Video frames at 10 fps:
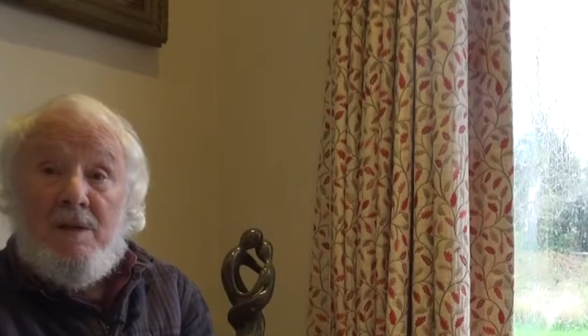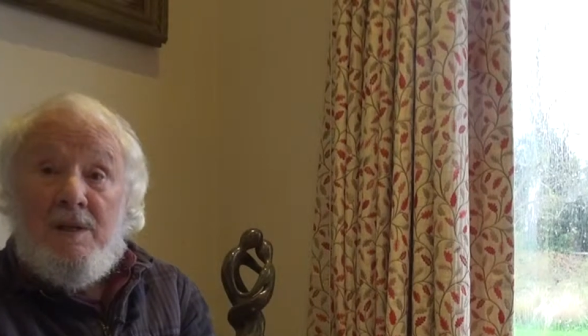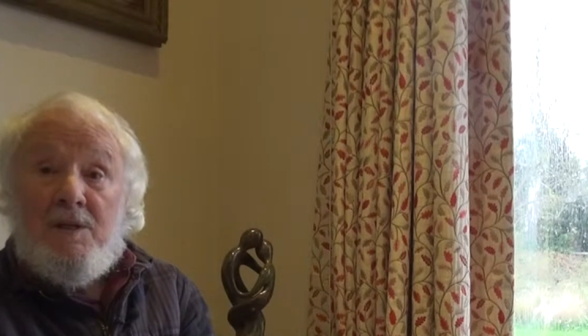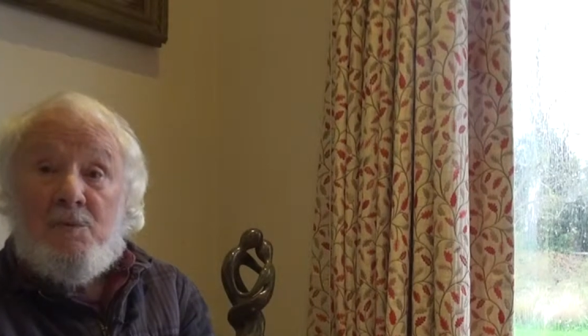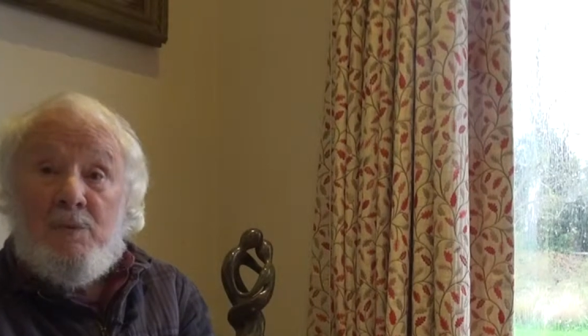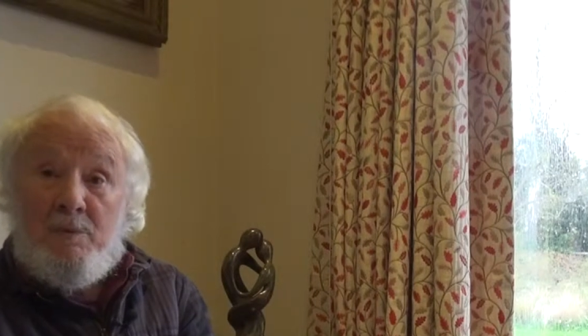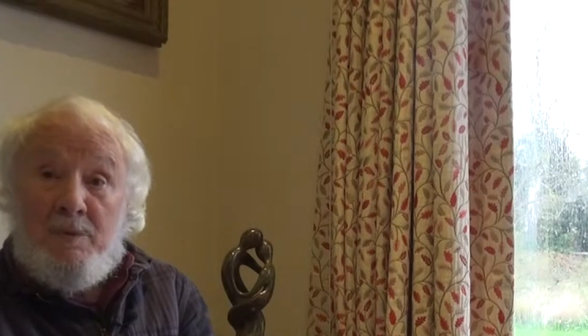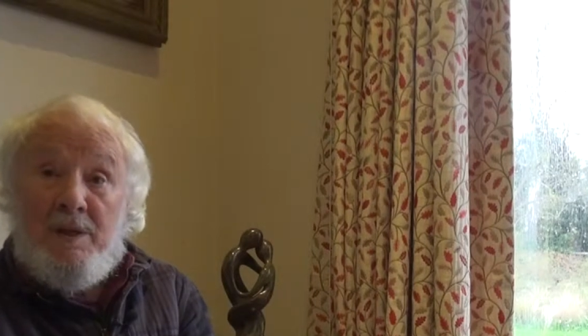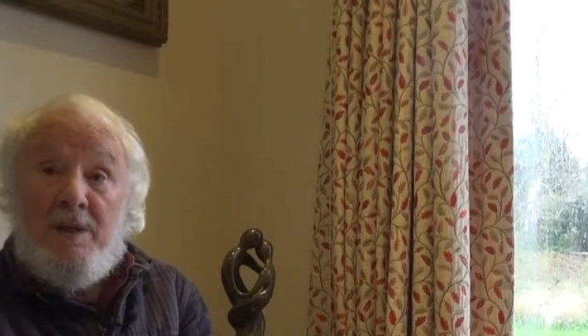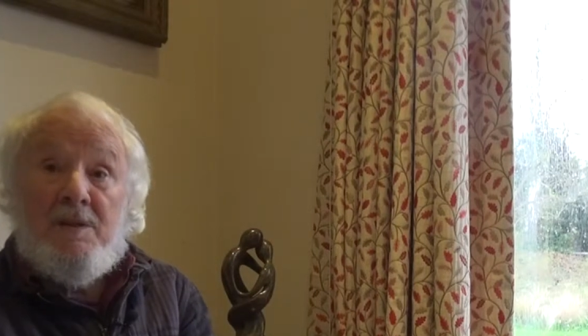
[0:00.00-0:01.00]
That's when
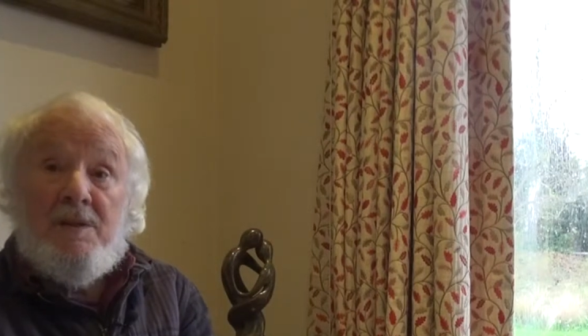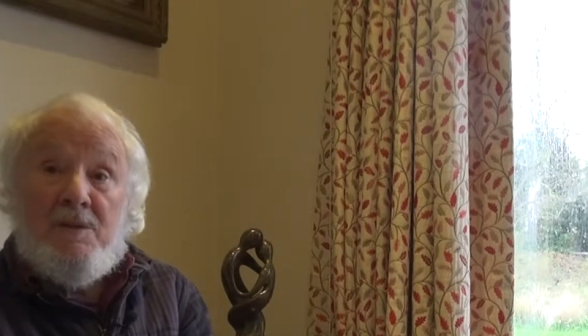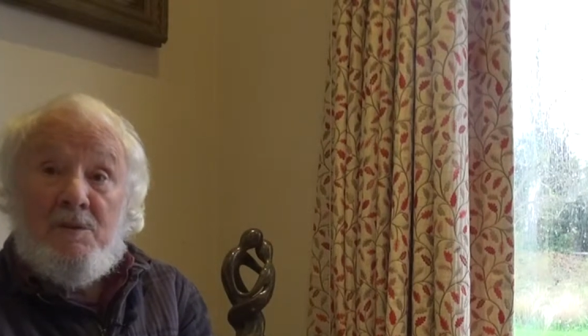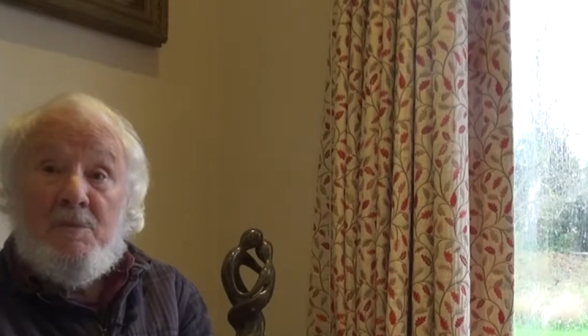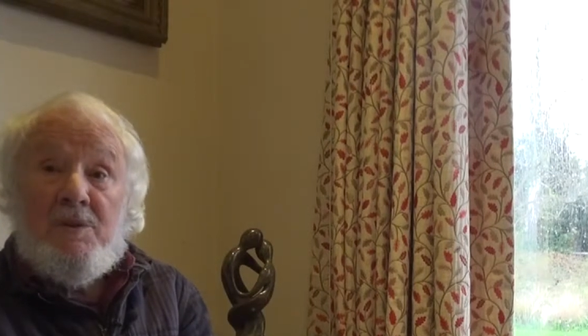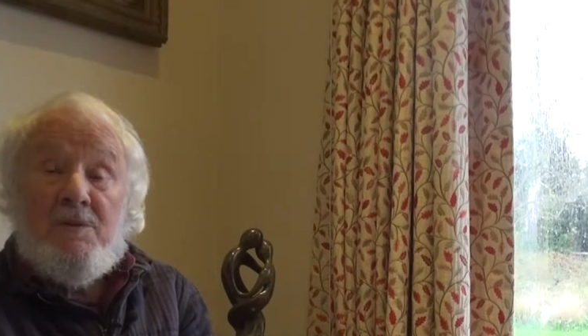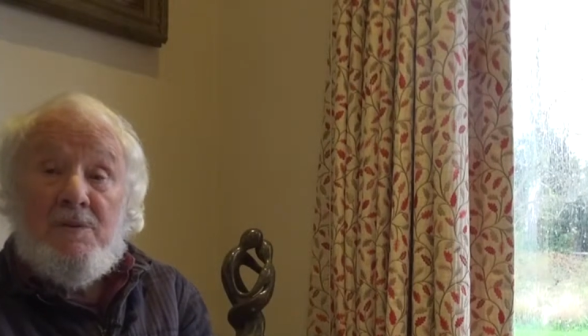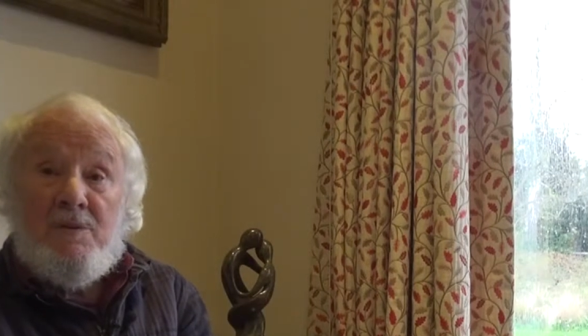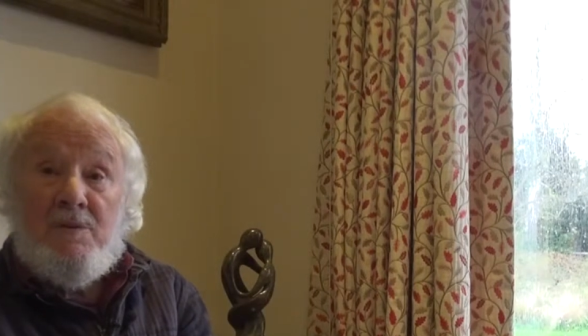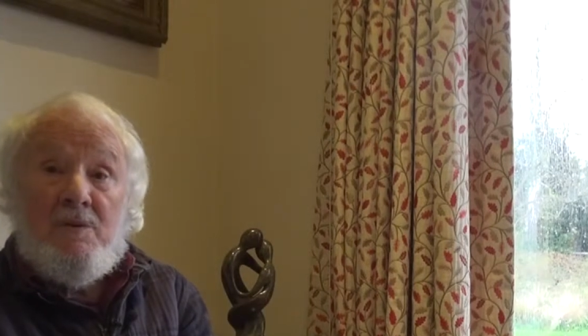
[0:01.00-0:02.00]
we had the
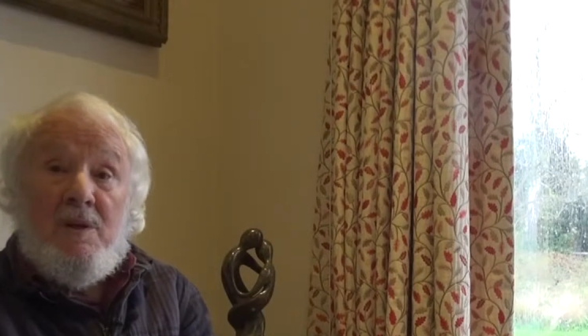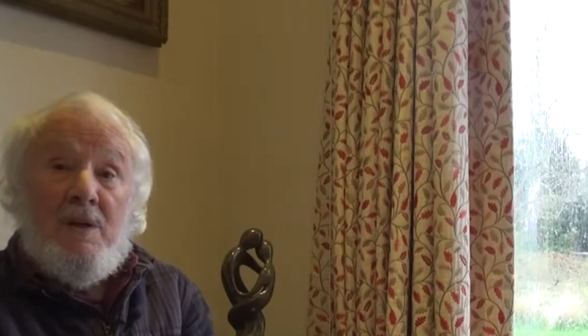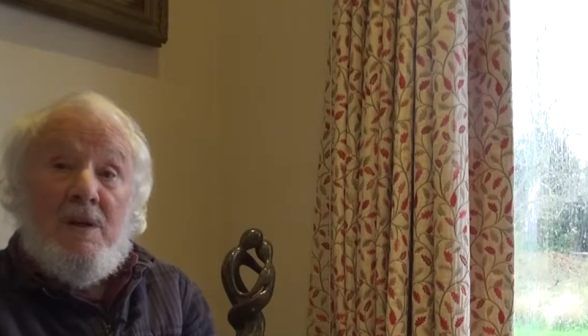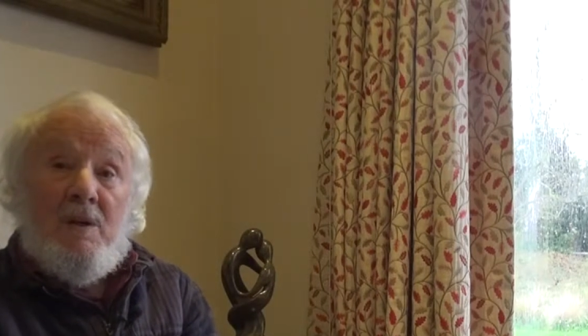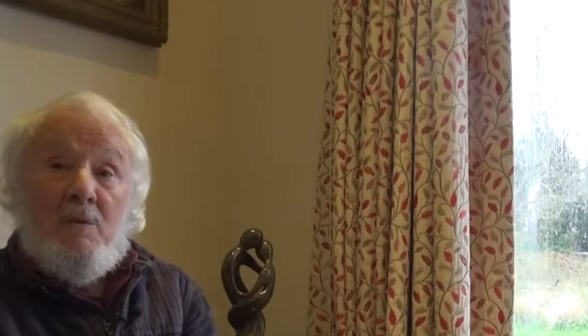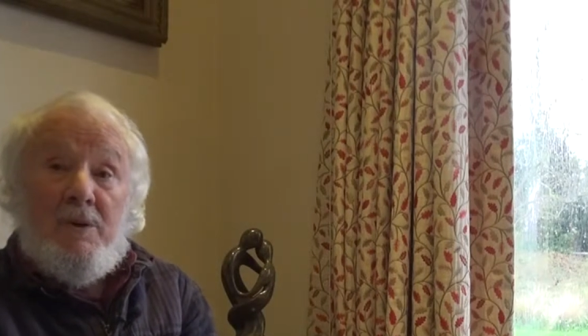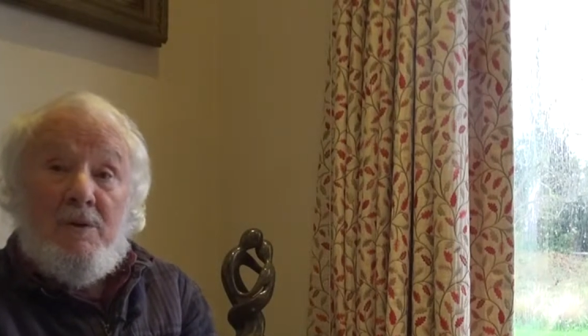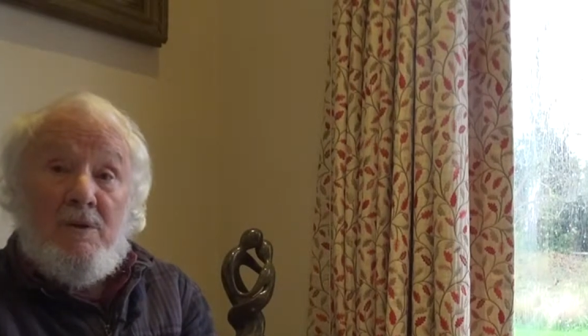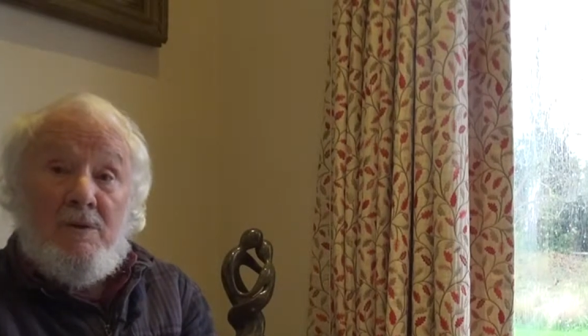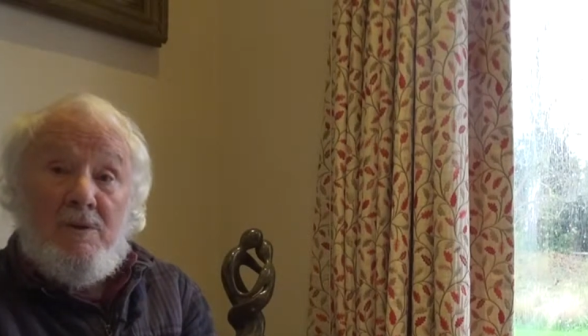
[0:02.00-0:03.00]
exhibition. So we
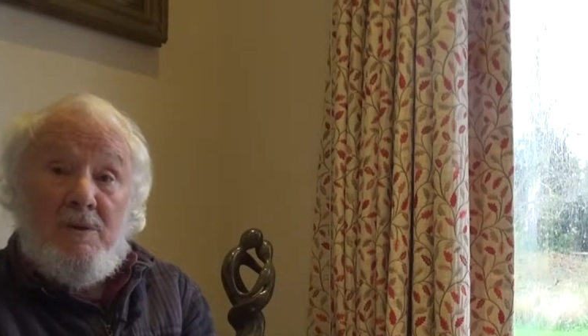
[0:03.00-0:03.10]
got